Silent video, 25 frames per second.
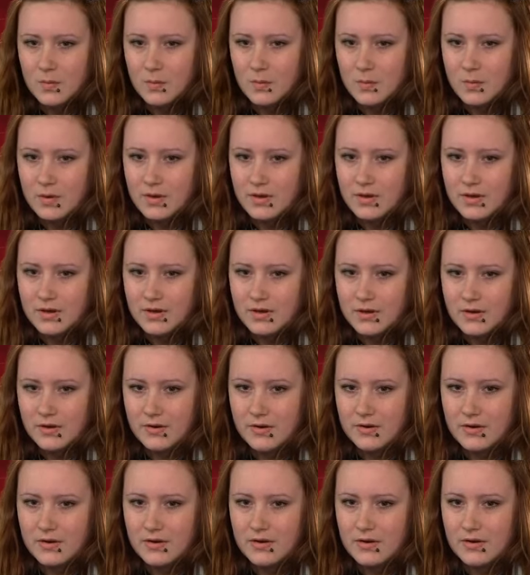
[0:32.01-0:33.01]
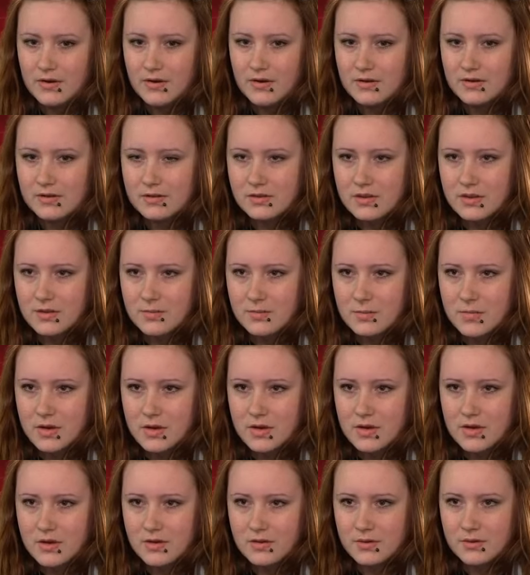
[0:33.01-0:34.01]
What hurts the
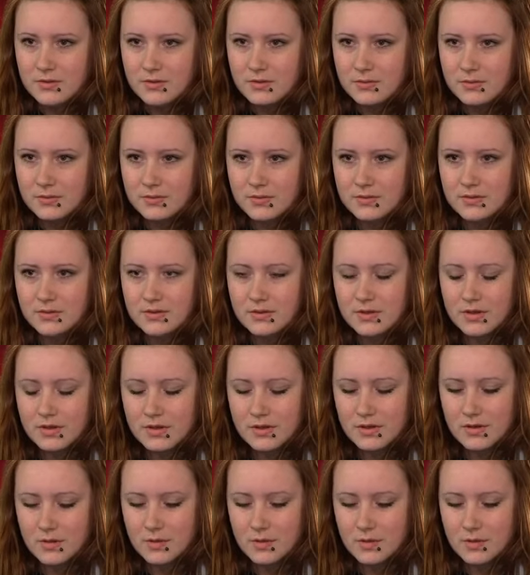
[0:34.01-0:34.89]
most